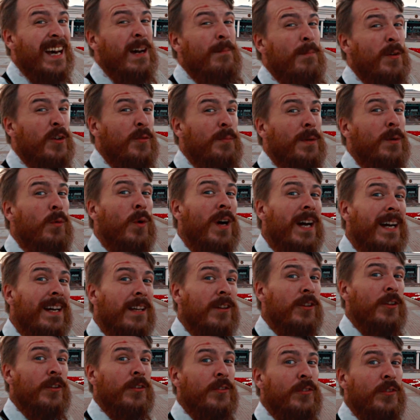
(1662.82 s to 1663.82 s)
that must be why it
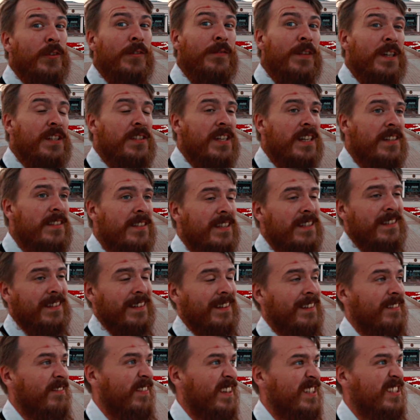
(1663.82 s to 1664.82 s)
looks so
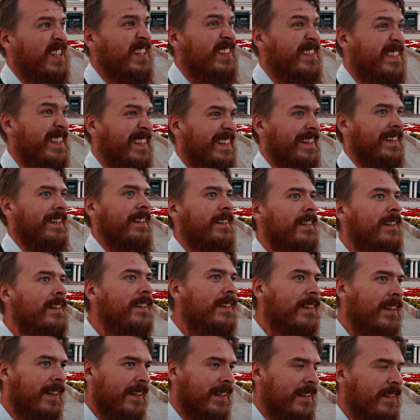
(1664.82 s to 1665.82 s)
fascistic
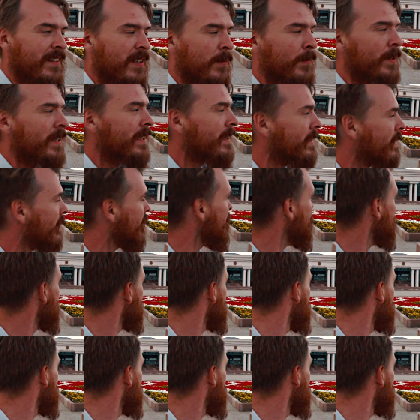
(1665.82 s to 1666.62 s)
and intimidating.